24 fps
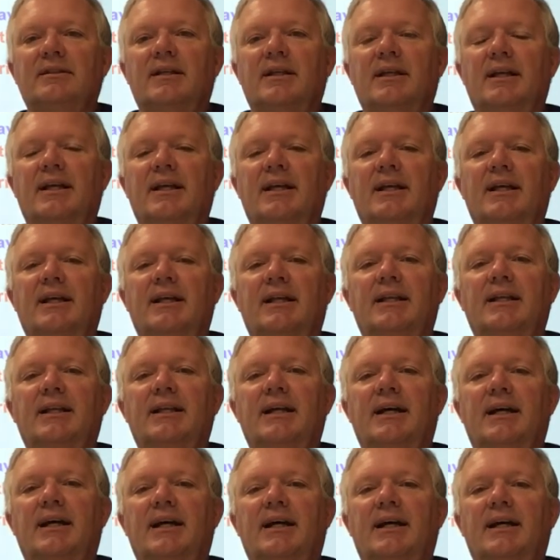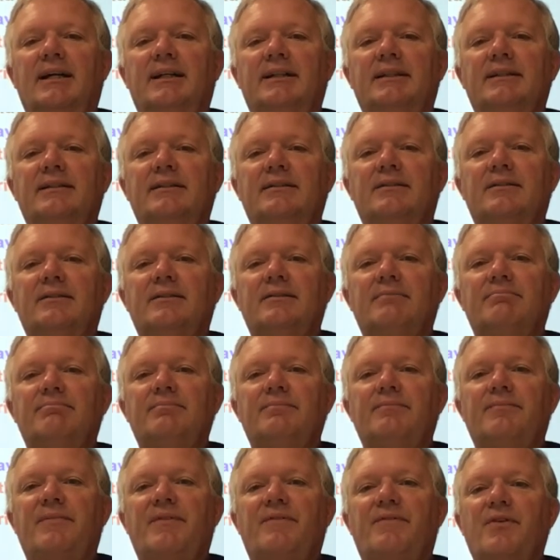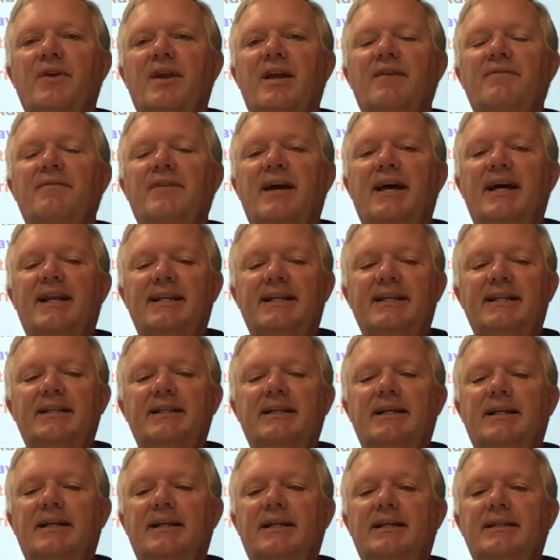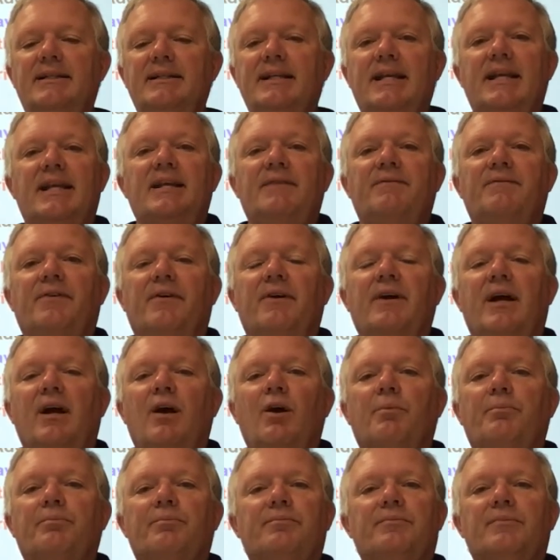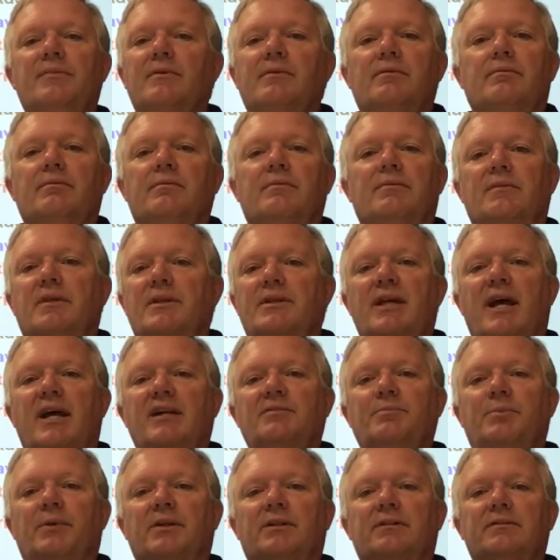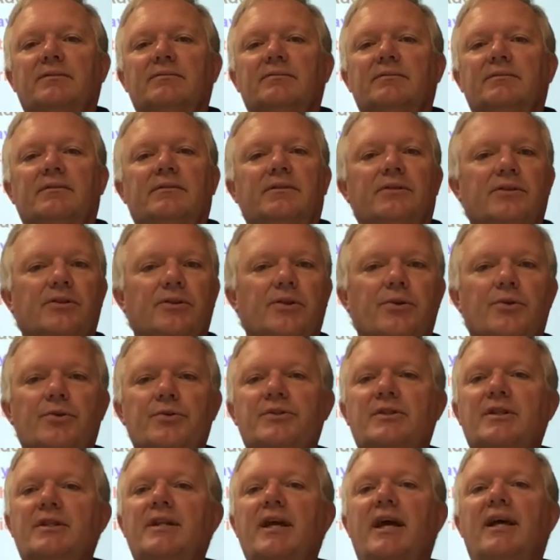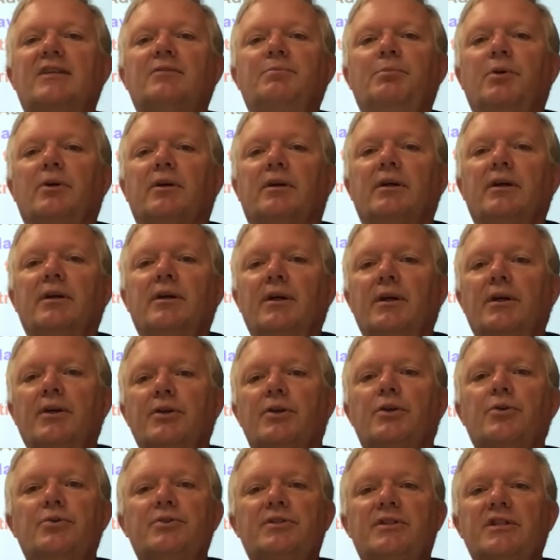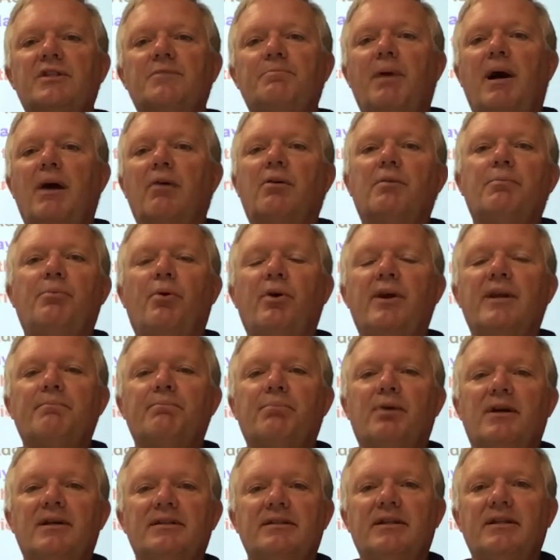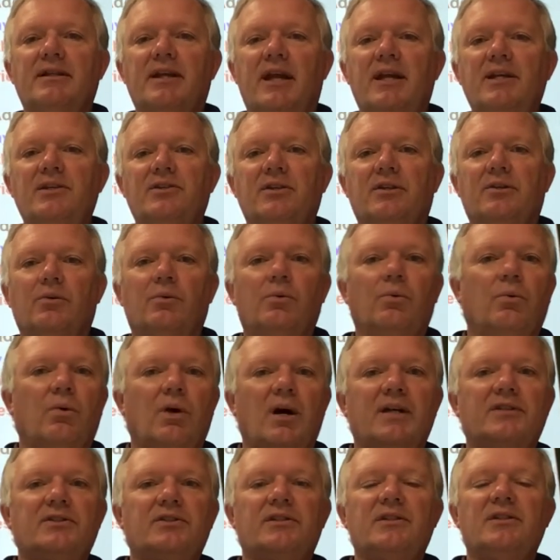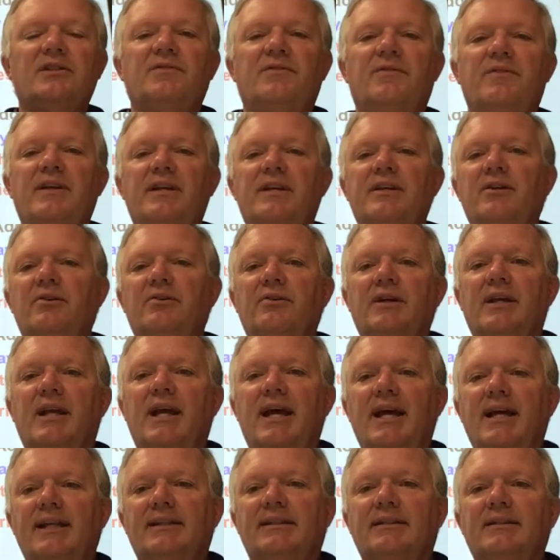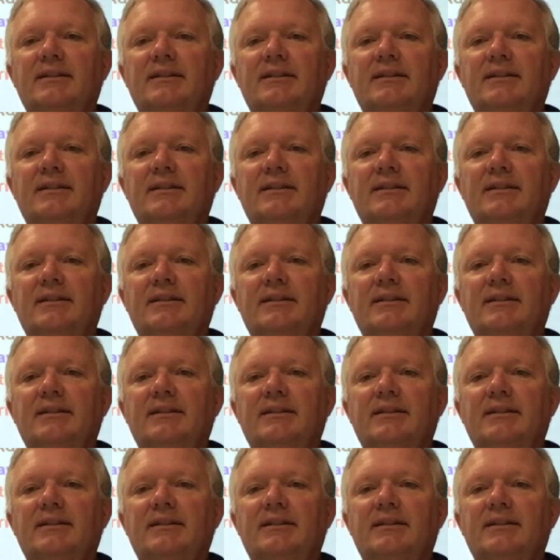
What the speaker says: And if you have any need for help, the textbook. Use the textbook. Use this PowerPoint presentation. Watch this video again.